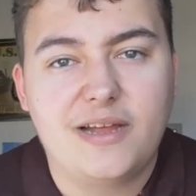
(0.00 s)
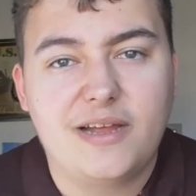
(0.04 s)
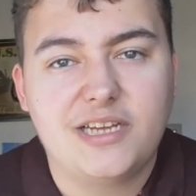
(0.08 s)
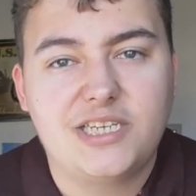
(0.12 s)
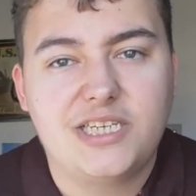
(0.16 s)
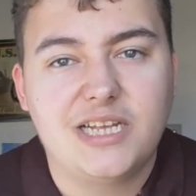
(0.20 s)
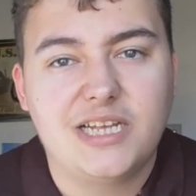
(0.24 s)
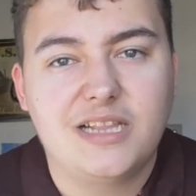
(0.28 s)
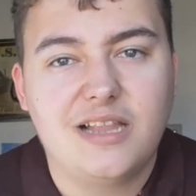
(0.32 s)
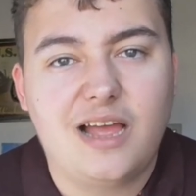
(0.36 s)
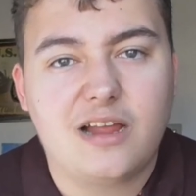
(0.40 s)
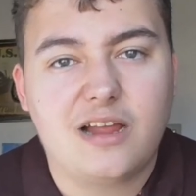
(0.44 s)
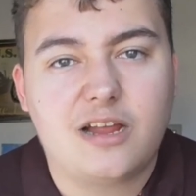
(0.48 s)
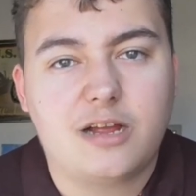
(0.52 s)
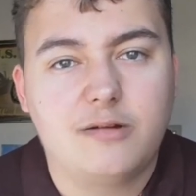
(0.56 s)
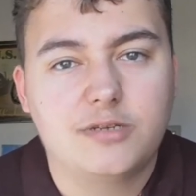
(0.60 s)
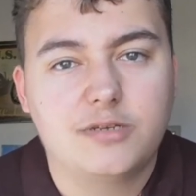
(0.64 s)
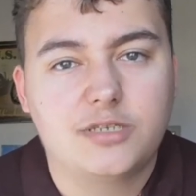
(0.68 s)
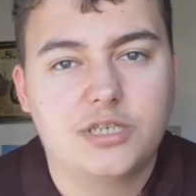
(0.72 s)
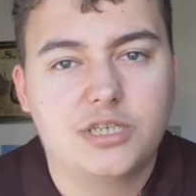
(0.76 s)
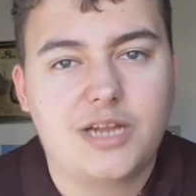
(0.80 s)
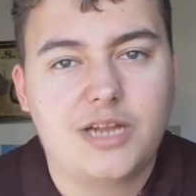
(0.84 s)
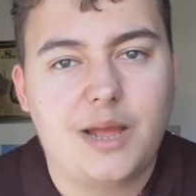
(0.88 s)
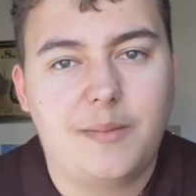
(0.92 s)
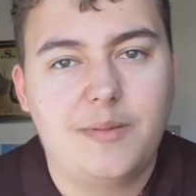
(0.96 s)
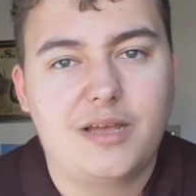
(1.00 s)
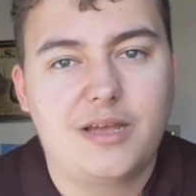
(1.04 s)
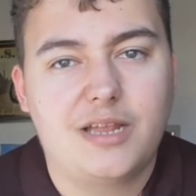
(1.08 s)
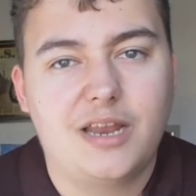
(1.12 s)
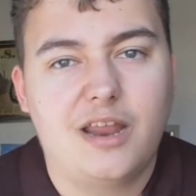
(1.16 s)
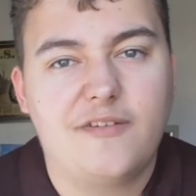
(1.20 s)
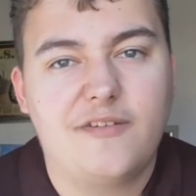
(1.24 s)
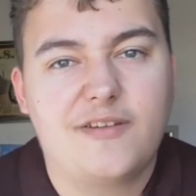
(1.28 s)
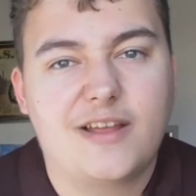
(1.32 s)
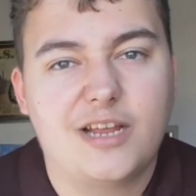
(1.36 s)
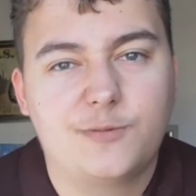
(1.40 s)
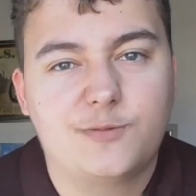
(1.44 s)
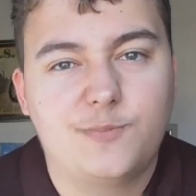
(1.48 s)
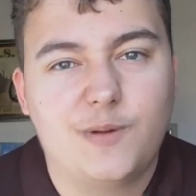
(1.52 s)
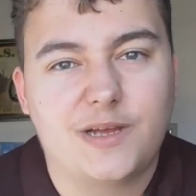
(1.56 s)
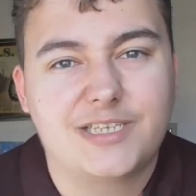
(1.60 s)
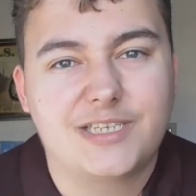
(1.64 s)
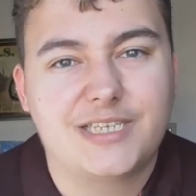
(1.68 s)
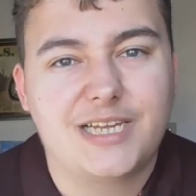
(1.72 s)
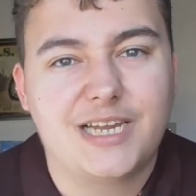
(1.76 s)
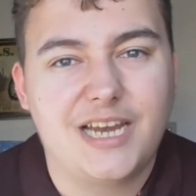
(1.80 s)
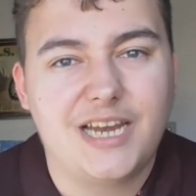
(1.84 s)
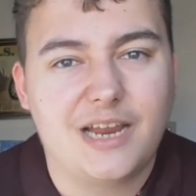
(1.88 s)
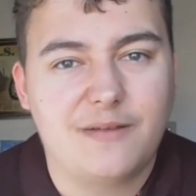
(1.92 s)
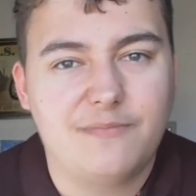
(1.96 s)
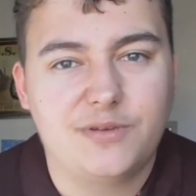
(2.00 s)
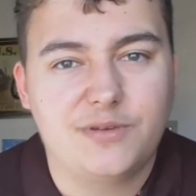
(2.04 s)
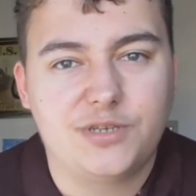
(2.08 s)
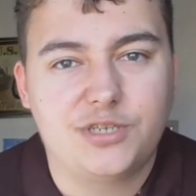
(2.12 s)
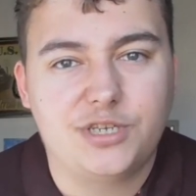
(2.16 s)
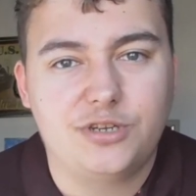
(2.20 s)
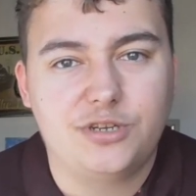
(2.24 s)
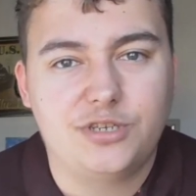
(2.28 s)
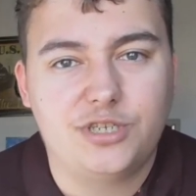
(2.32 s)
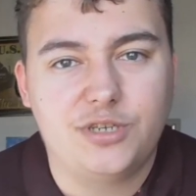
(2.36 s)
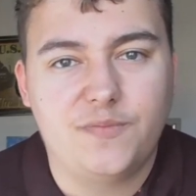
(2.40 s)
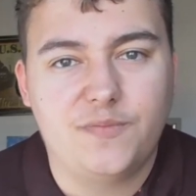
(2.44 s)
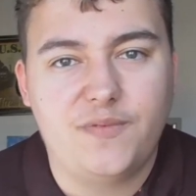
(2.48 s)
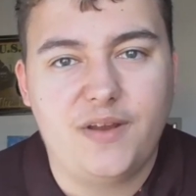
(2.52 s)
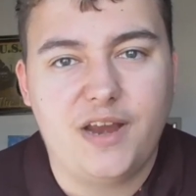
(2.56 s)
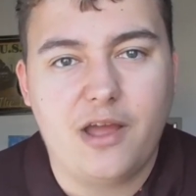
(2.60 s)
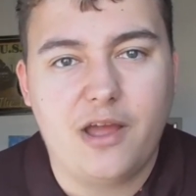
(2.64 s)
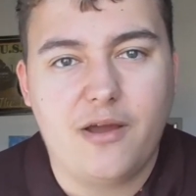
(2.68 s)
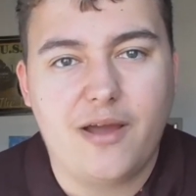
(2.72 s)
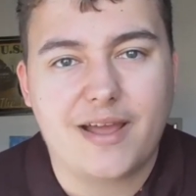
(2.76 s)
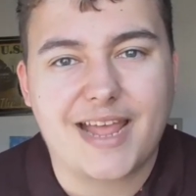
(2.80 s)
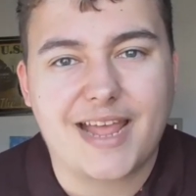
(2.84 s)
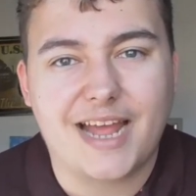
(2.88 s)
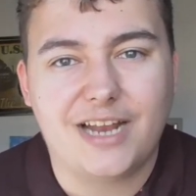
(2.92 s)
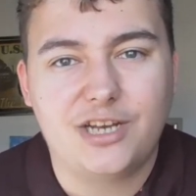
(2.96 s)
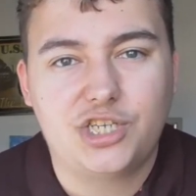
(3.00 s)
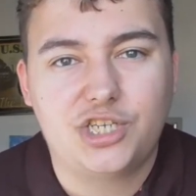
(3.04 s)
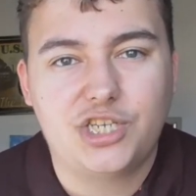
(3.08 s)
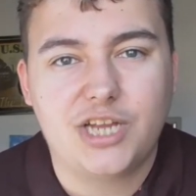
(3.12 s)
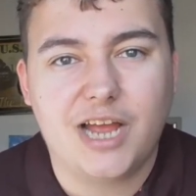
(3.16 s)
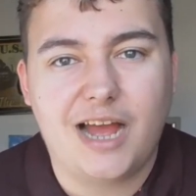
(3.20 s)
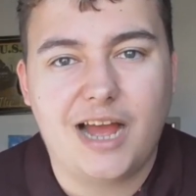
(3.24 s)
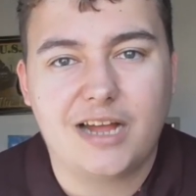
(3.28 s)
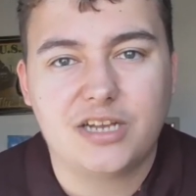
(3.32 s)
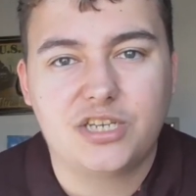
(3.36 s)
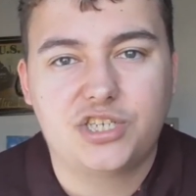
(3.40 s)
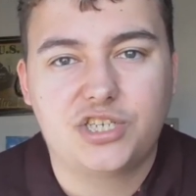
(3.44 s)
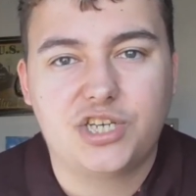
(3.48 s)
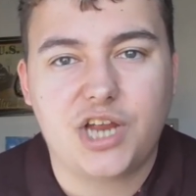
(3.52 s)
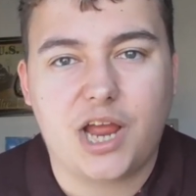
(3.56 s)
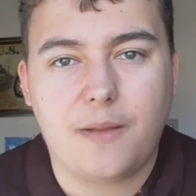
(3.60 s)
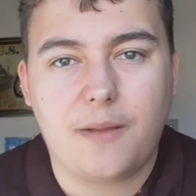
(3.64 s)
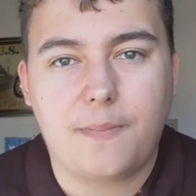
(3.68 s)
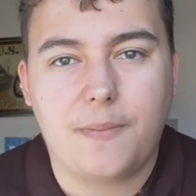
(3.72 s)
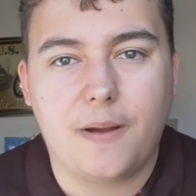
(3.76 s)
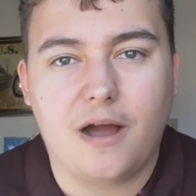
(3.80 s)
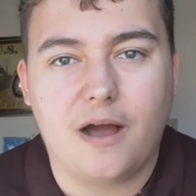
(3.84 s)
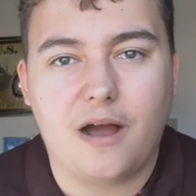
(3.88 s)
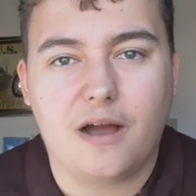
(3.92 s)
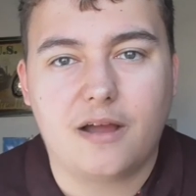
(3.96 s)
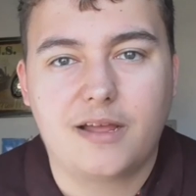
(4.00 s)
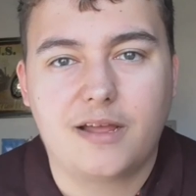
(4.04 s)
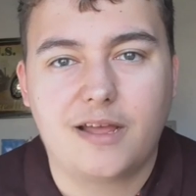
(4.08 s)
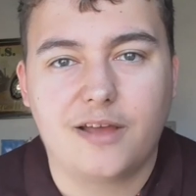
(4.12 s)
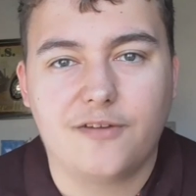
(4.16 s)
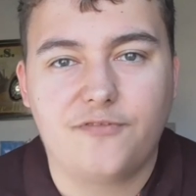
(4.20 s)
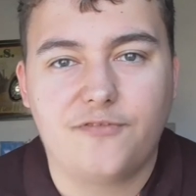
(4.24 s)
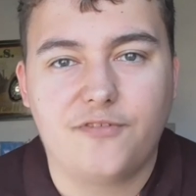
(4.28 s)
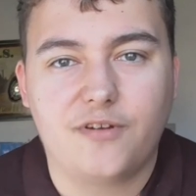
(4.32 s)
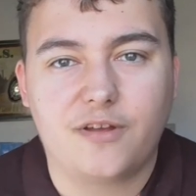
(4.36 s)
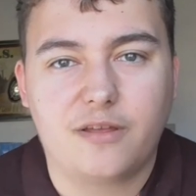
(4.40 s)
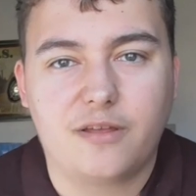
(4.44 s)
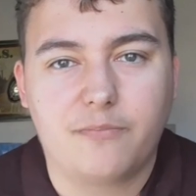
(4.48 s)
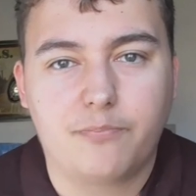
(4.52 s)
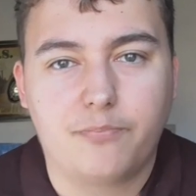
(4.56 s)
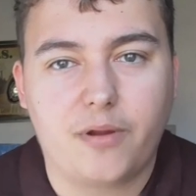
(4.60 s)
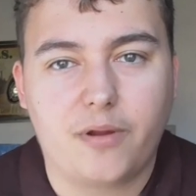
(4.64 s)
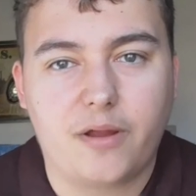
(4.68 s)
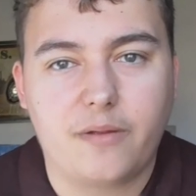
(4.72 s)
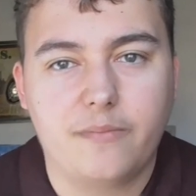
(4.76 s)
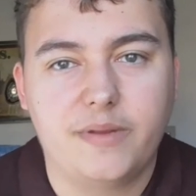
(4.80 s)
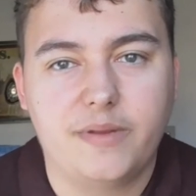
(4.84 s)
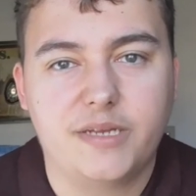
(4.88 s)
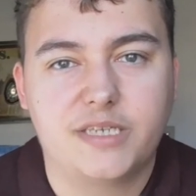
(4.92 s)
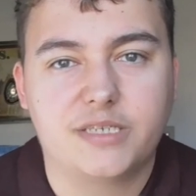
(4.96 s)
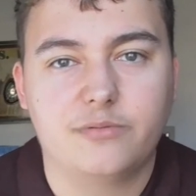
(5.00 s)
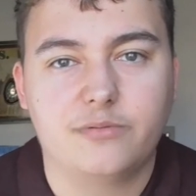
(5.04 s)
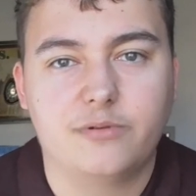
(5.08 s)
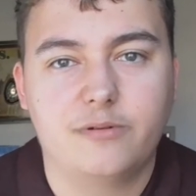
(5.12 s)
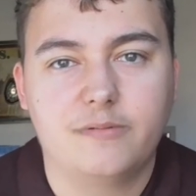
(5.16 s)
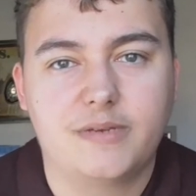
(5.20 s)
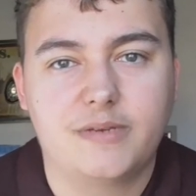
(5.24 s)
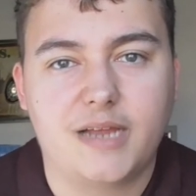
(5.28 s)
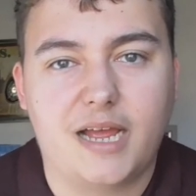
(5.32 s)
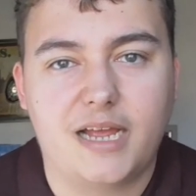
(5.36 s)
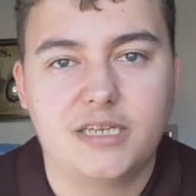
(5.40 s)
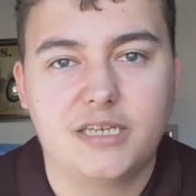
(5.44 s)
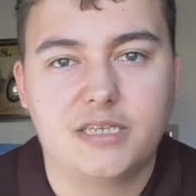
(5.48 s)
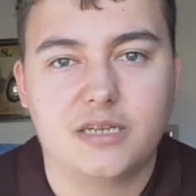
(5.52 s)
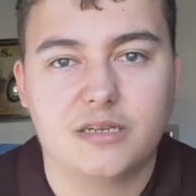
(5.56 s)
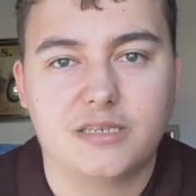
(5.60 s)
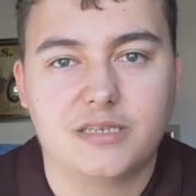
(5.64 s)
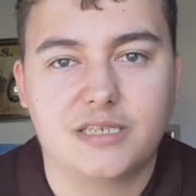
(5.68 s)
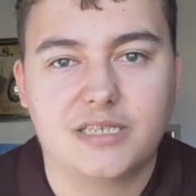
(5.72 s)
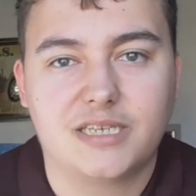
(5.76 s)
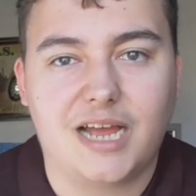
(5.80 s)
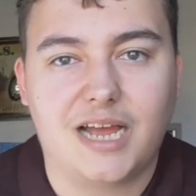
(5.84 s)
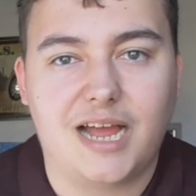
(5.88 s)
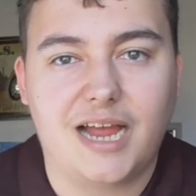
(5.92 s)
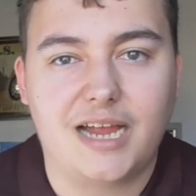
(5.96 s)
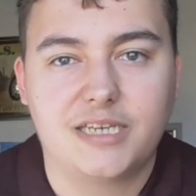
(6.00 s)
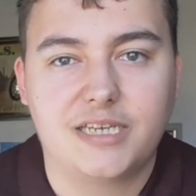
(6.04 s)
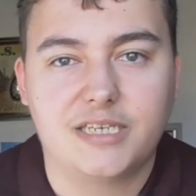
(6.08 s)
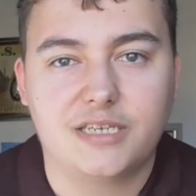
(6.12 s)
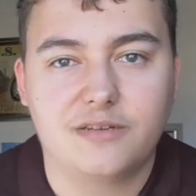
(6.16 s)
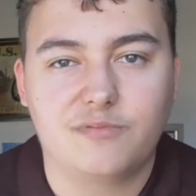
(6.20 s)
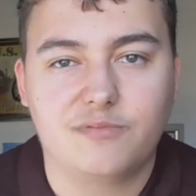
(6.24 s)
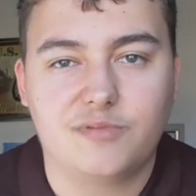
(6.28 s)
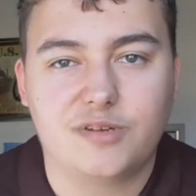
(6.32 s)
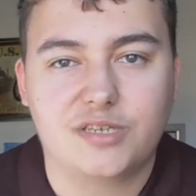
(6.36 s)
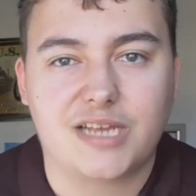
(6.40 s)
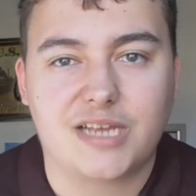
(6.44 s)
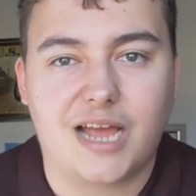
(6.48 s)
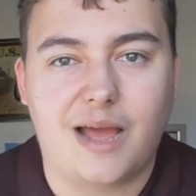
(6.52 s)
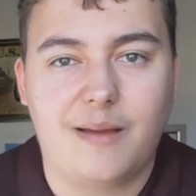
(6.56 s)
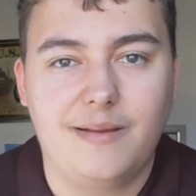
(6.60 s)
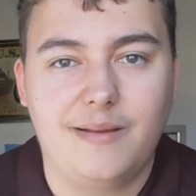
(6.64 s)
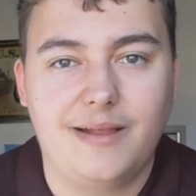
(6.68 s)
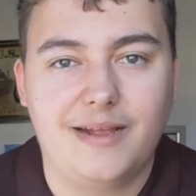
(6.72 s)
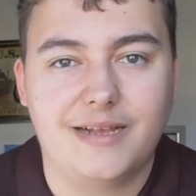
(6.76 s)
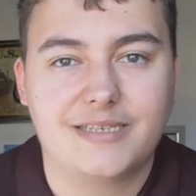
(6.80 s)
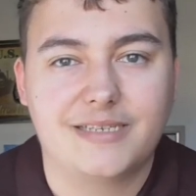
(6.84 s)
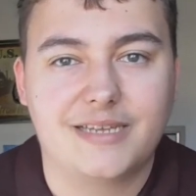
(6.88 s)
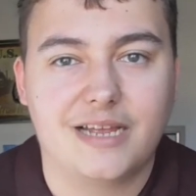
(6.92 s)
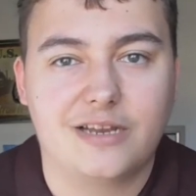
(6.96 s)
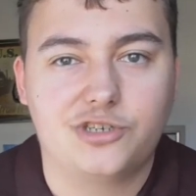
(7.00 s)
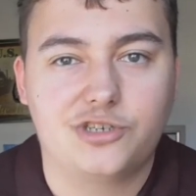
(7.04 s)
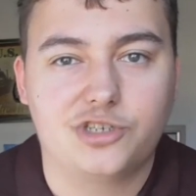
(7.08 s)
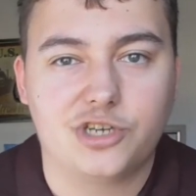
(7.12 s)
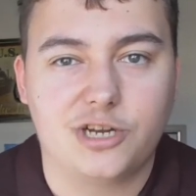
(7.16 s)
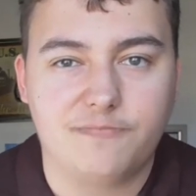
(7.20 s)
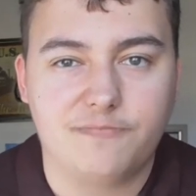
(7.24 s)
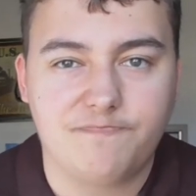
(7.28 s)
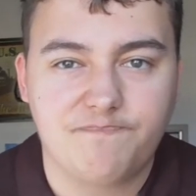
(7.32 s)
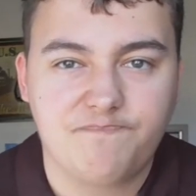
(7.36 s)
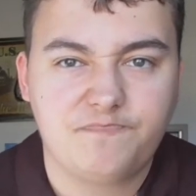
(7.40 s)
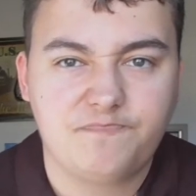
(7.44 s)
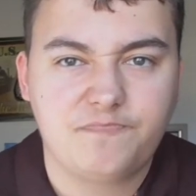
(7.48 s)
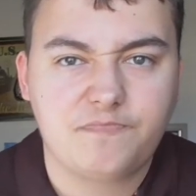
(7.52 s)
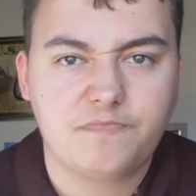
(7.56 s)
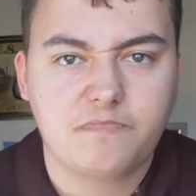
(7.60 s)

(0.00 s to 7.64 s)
Make sure you like, comment, subscribe, and click the notification bell. see you in YouTube video. Again, shout out to Jake Parker for bringing me some updates on site, what's happening, etc.